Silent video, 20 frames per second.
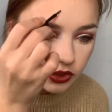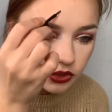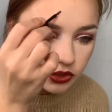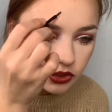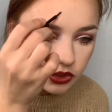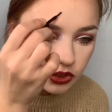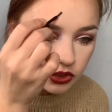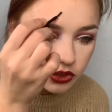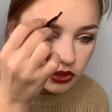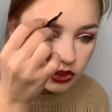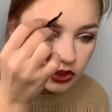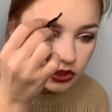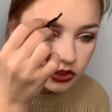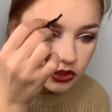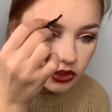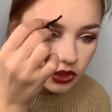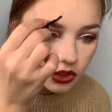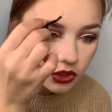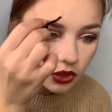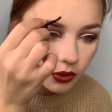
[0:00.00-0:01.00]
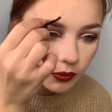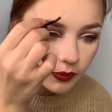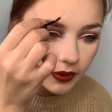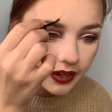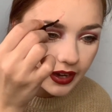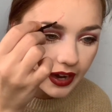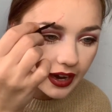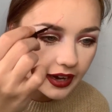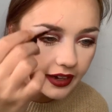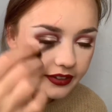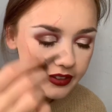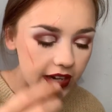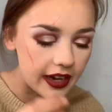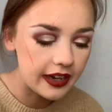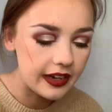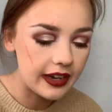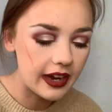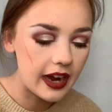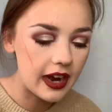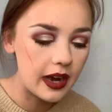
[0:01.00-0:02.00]
just because you don't want to add
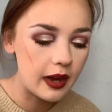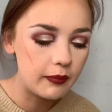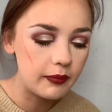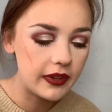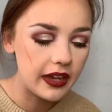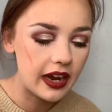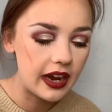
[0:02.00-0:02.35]
any harm to your